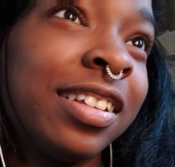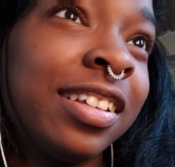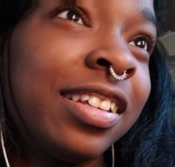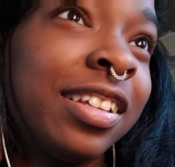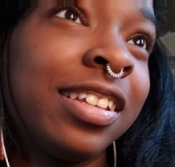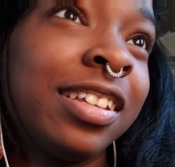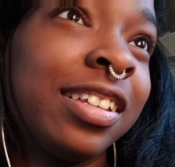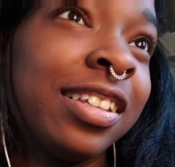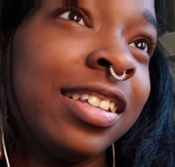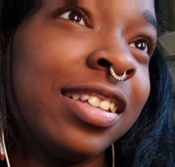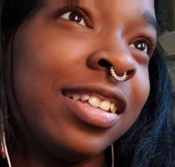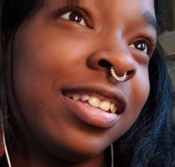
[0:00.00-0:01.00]

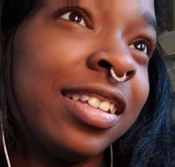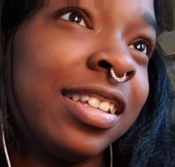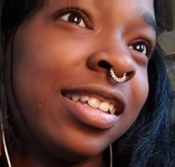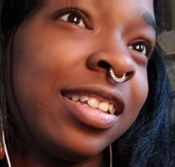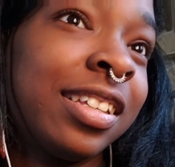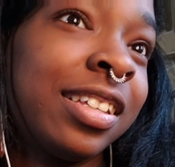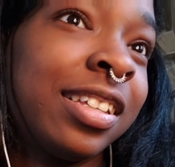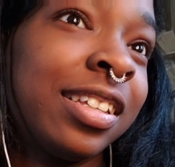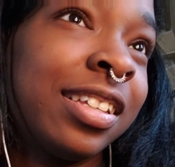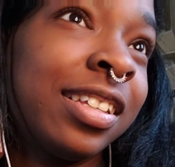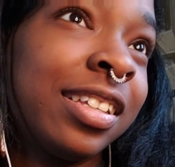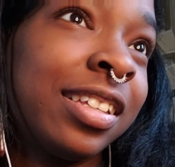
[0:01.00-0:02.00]

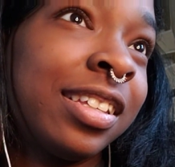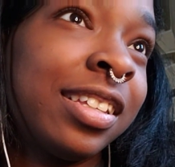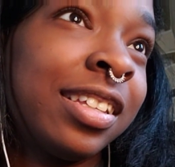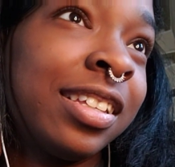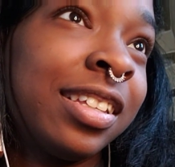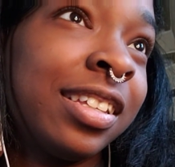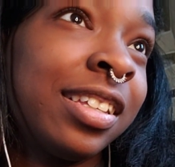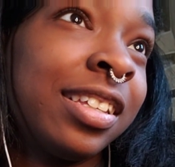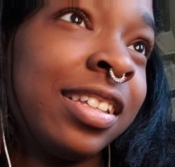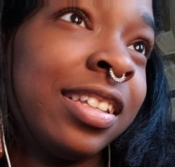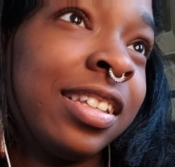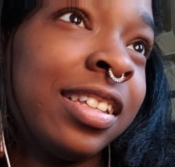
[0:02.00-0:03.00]

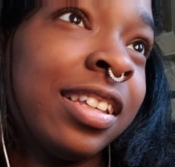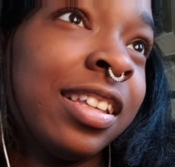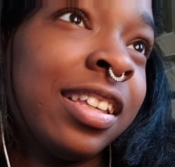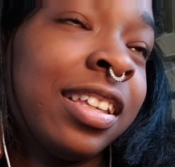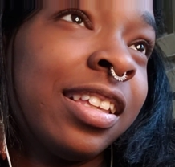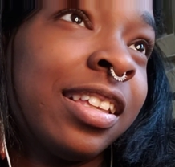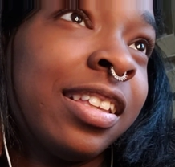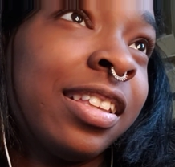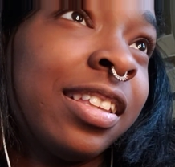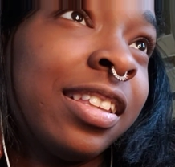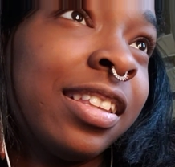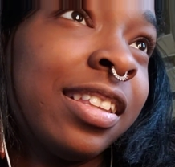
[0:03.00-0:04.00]

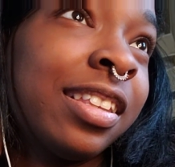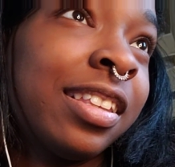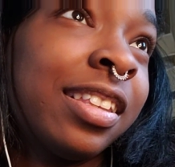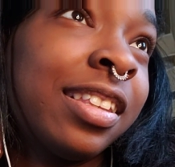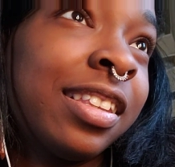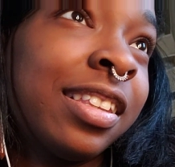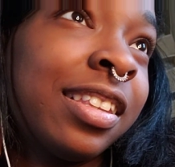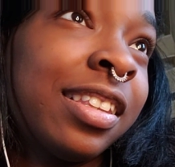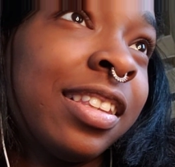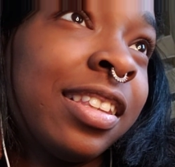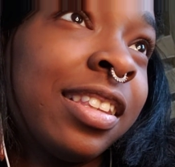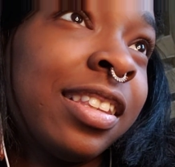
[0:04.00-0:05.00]

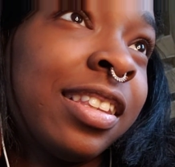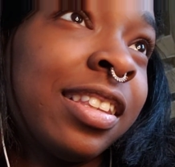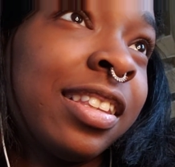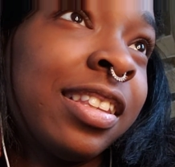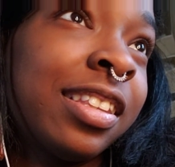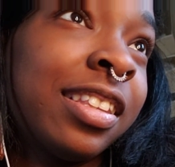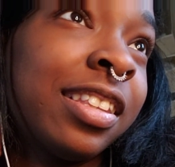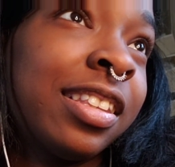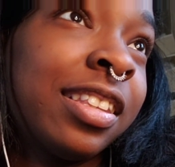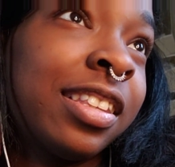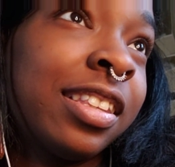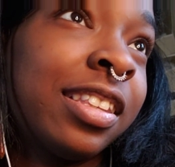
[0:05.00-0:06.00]

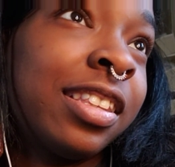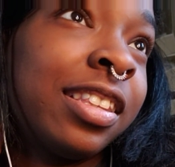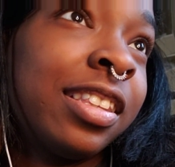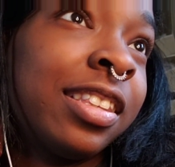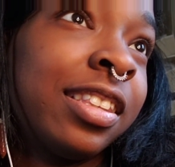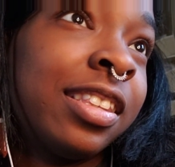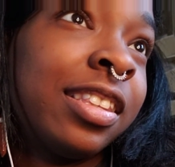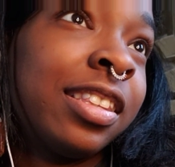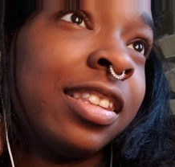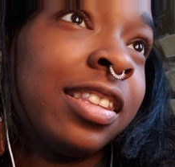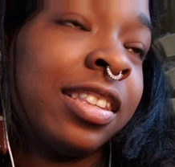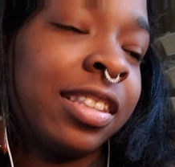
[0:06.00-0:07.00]

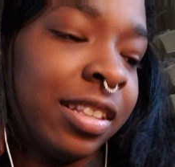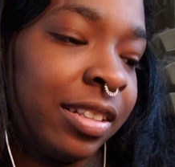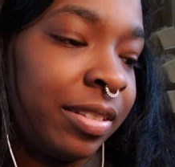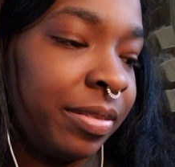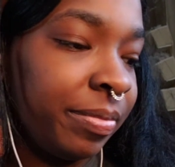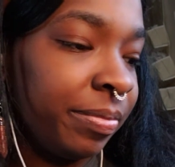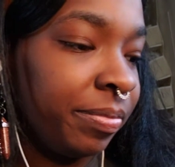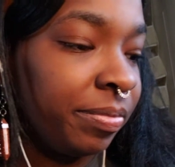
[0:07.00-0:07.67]
(no one is talking)